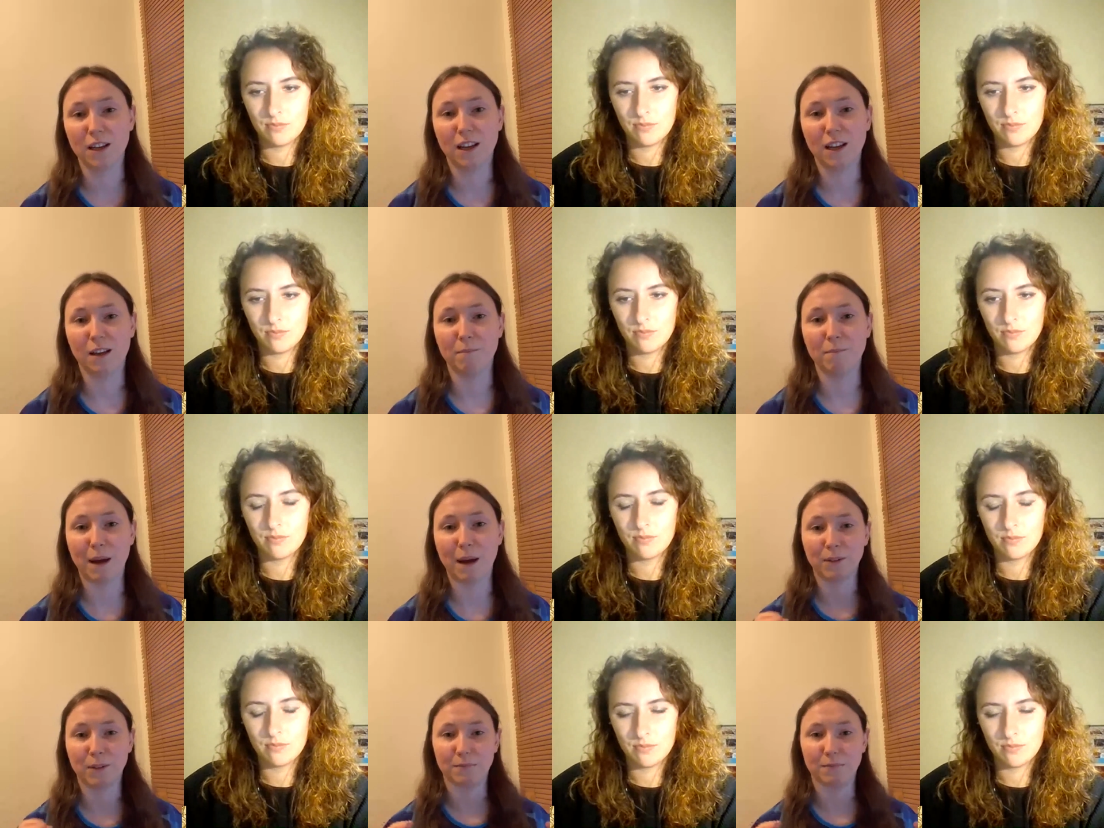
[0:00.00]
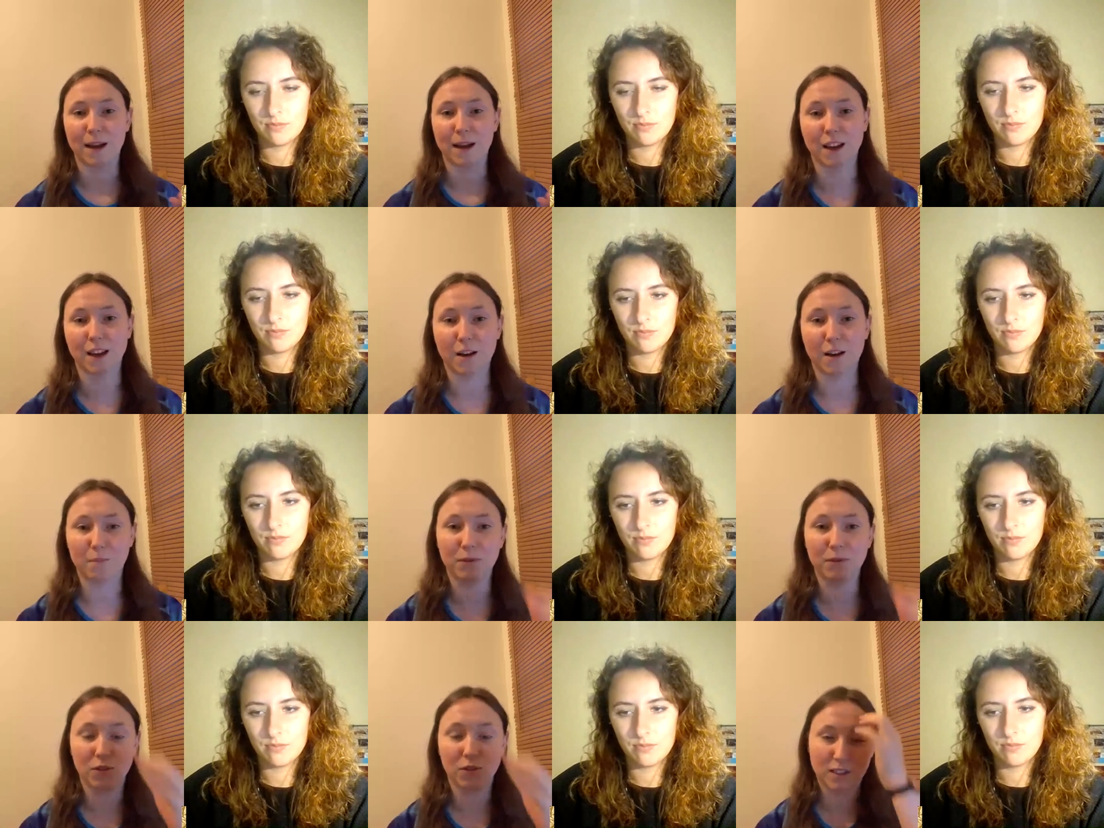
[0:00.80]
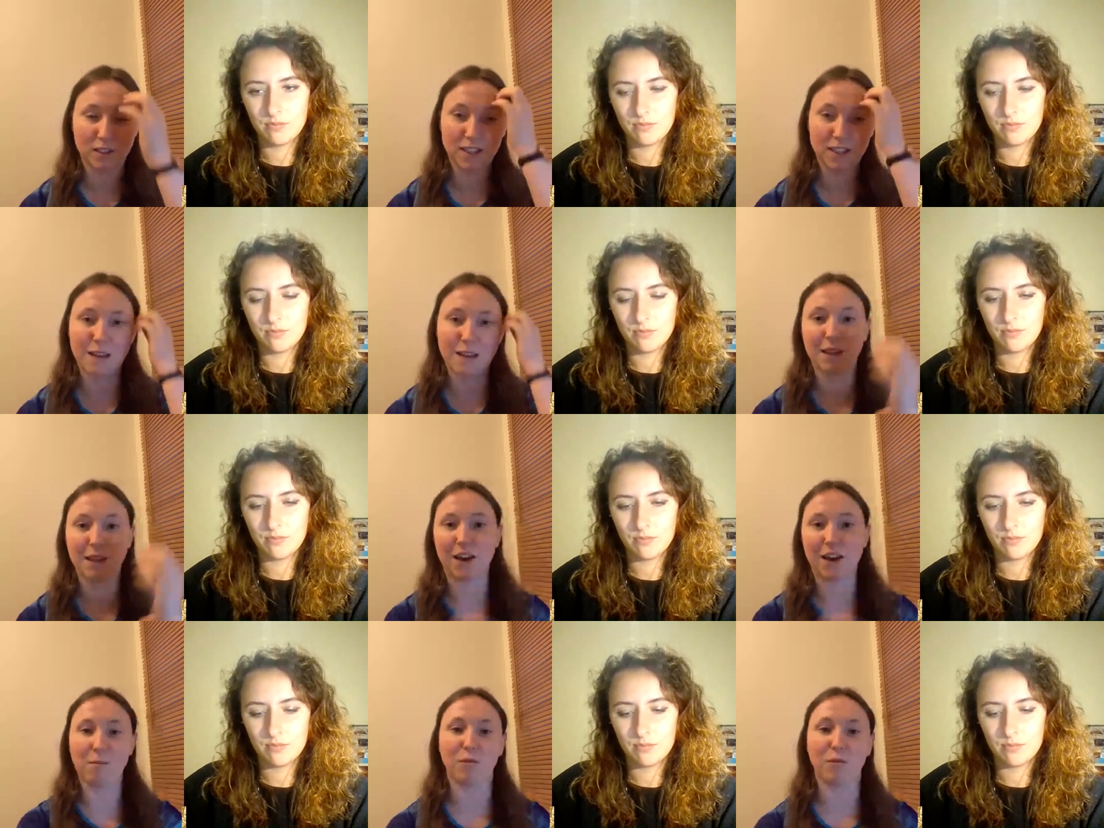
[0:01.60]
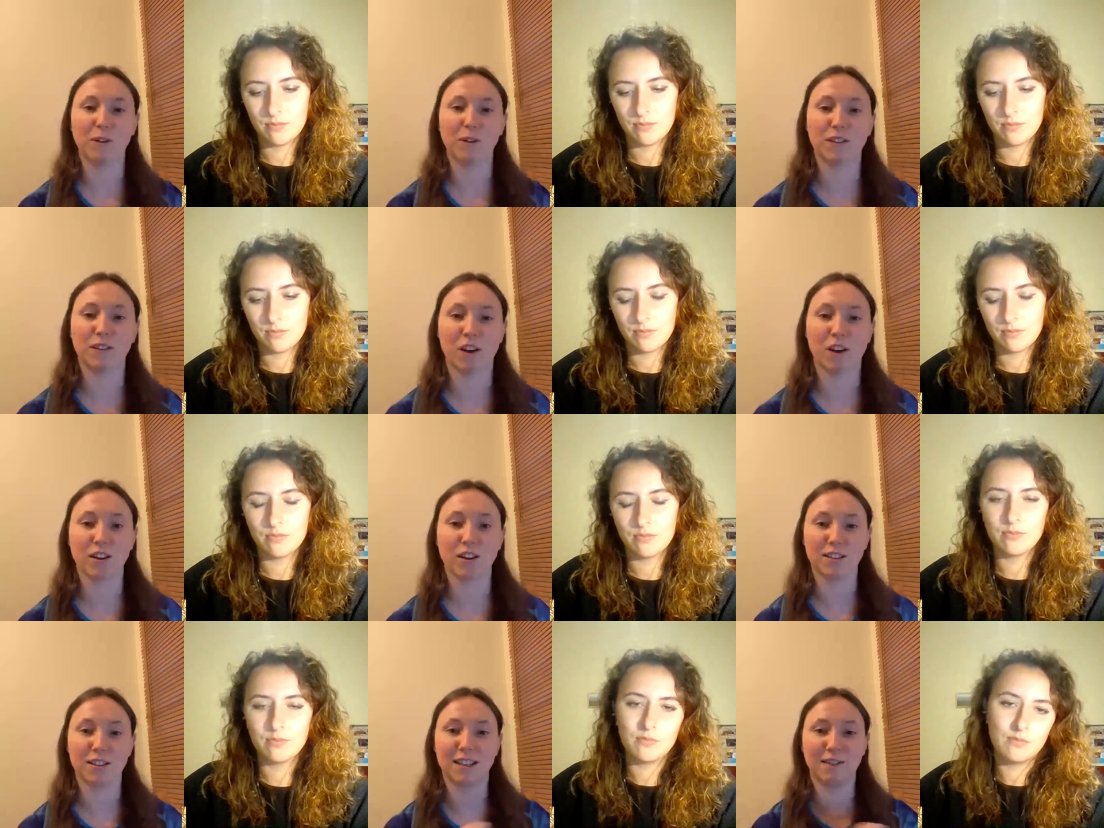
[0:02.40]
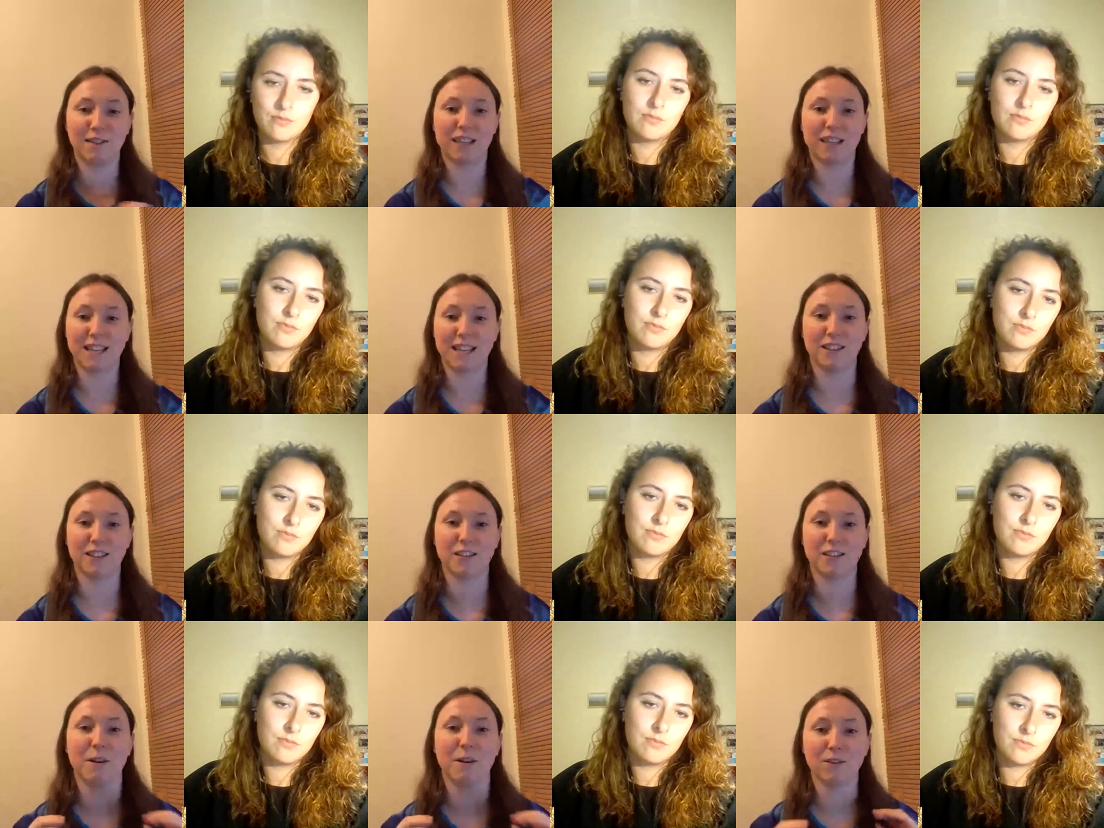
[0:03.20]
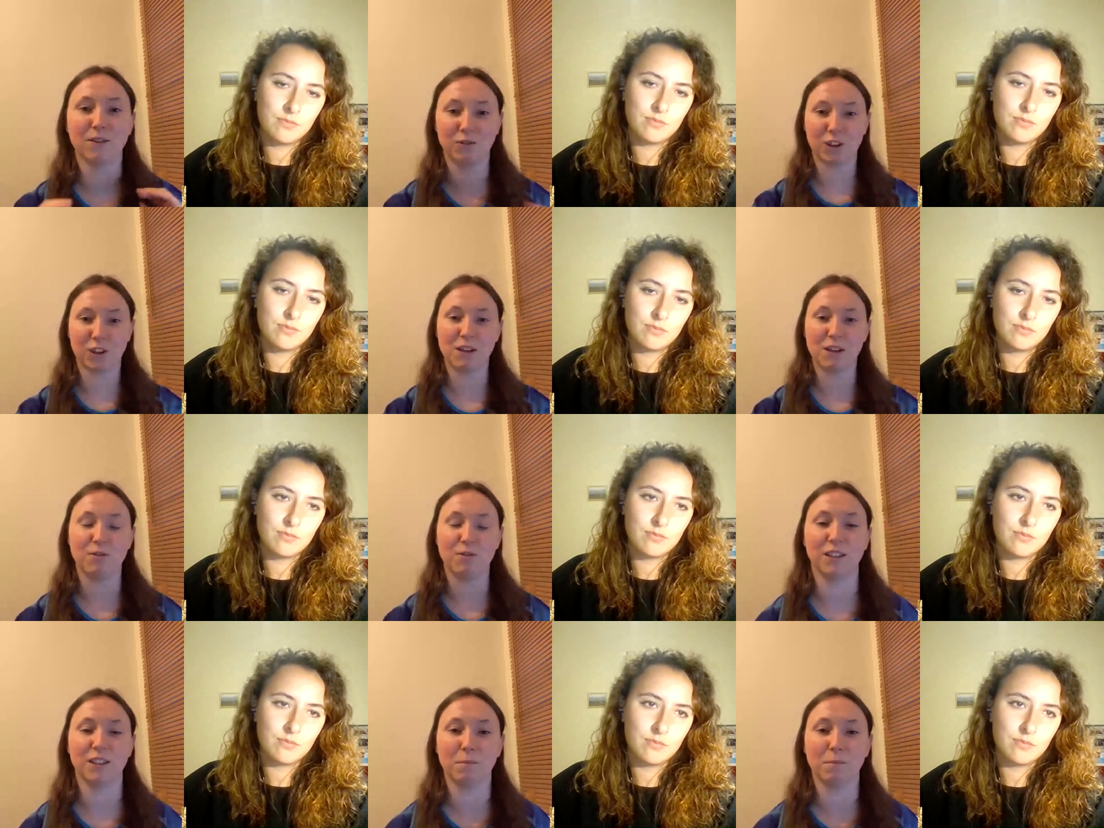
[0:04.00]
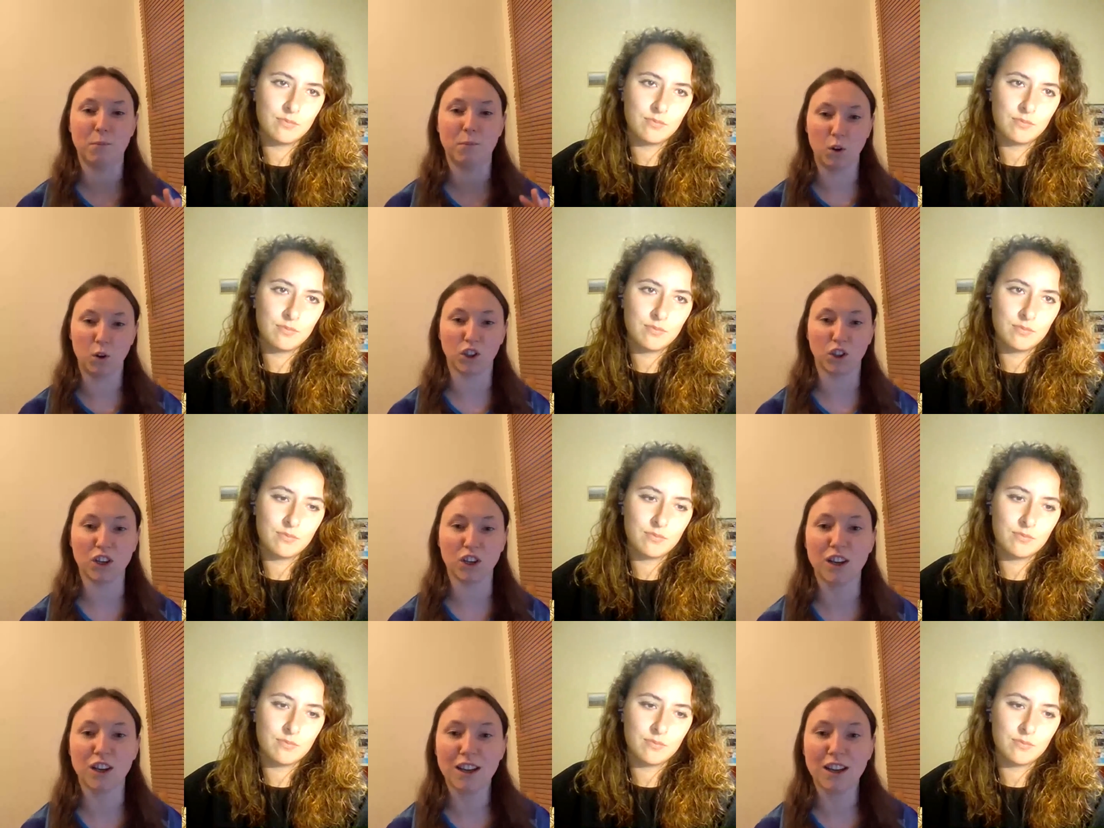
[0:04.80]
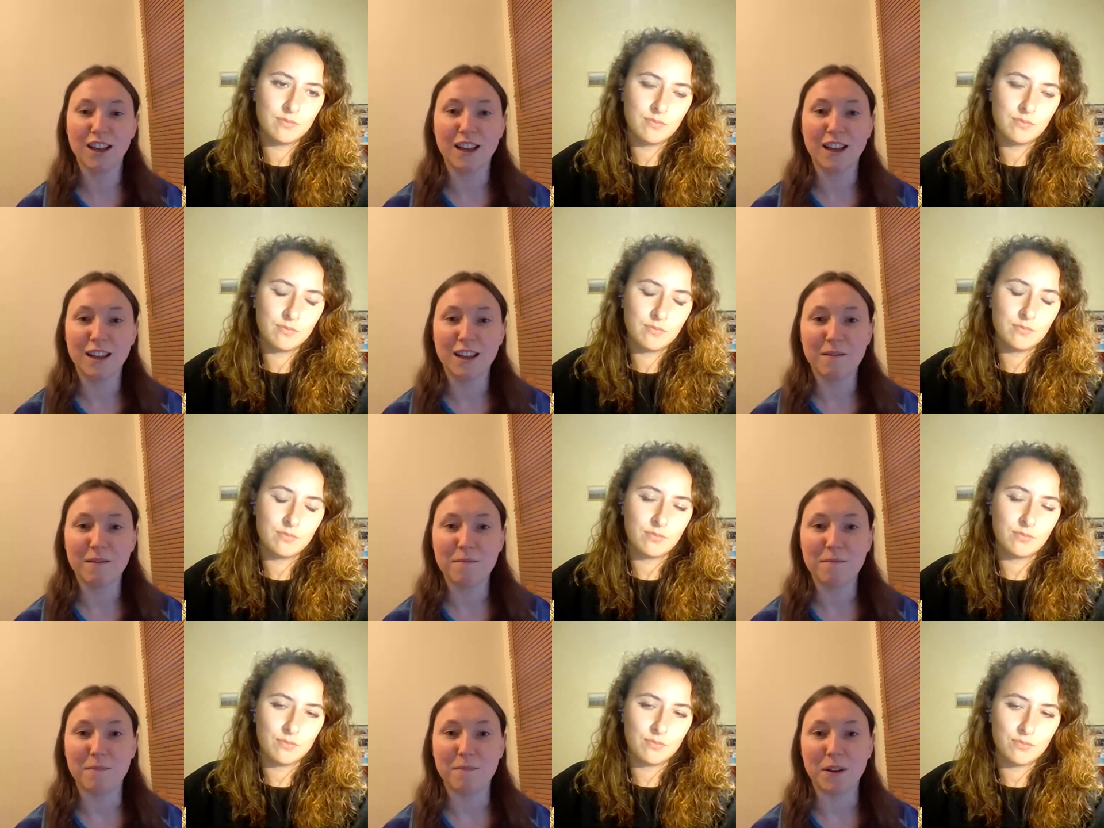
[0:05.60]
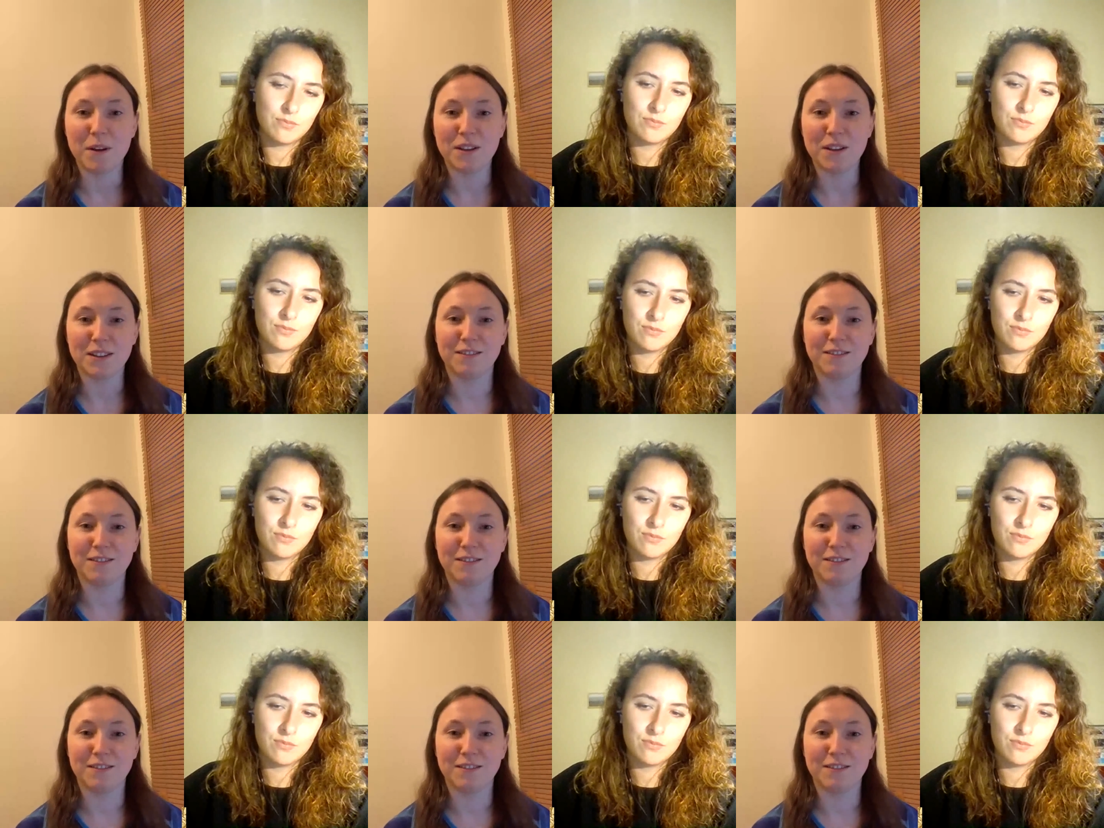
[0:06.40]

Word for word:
Speaker 1: and bouncing back up just to keep the arm movements going because these are the muscles you're going to be using to push mm. but